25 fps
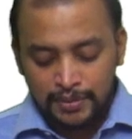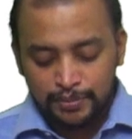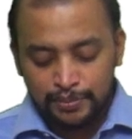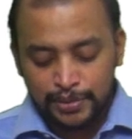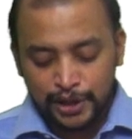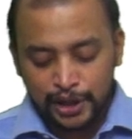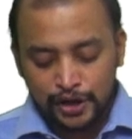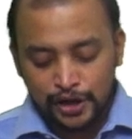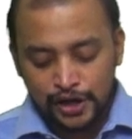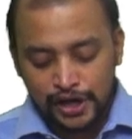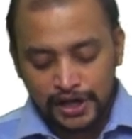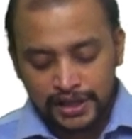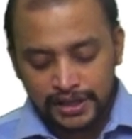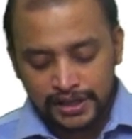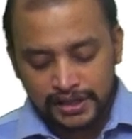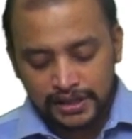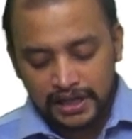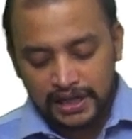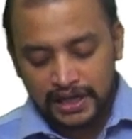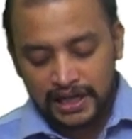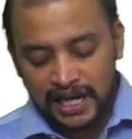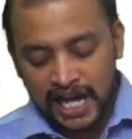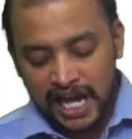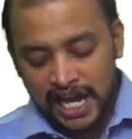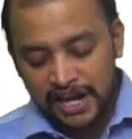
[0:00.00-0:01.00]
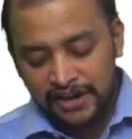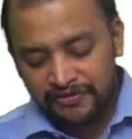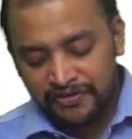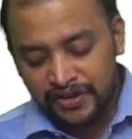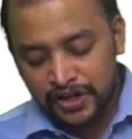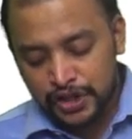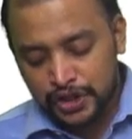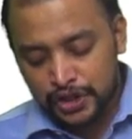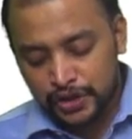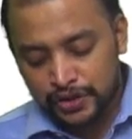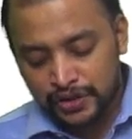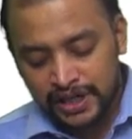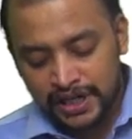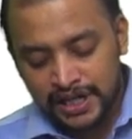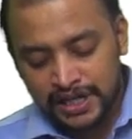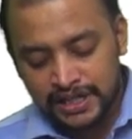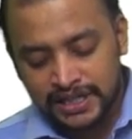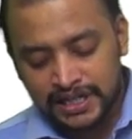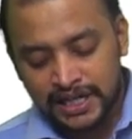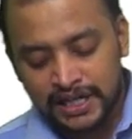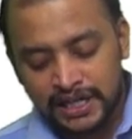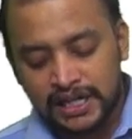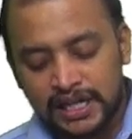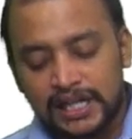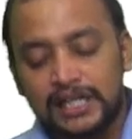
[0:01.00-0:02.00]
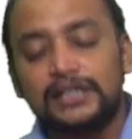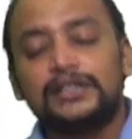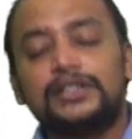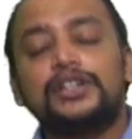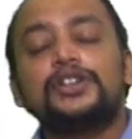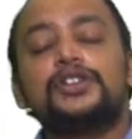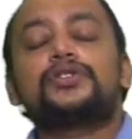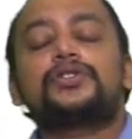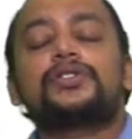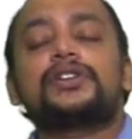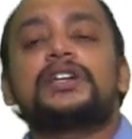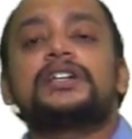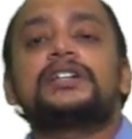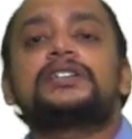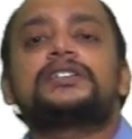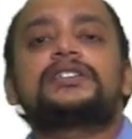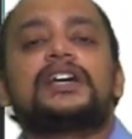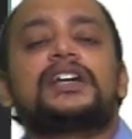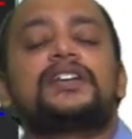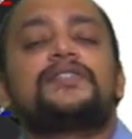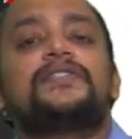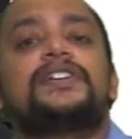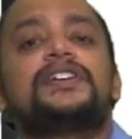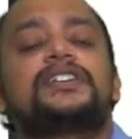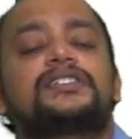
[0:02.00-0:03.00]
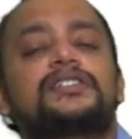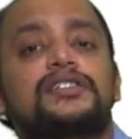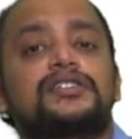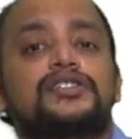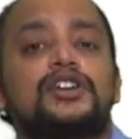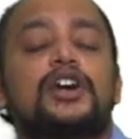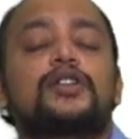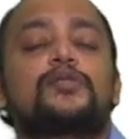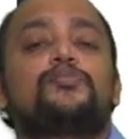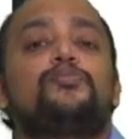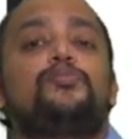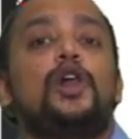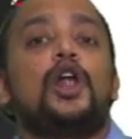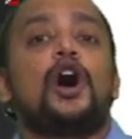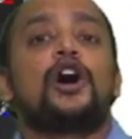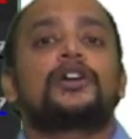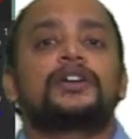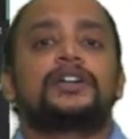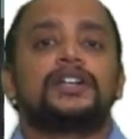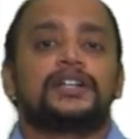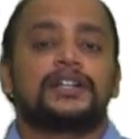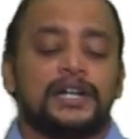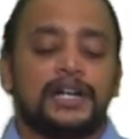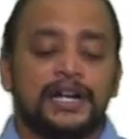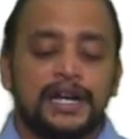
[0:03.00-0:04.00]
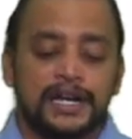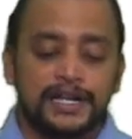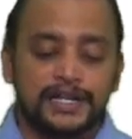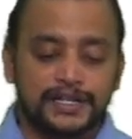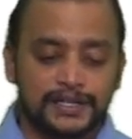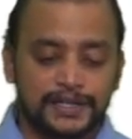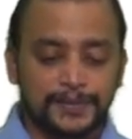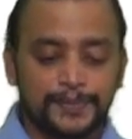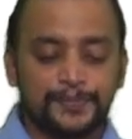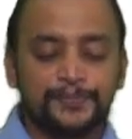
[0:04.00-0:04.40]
because life insurance and health insurance services are blocked credits.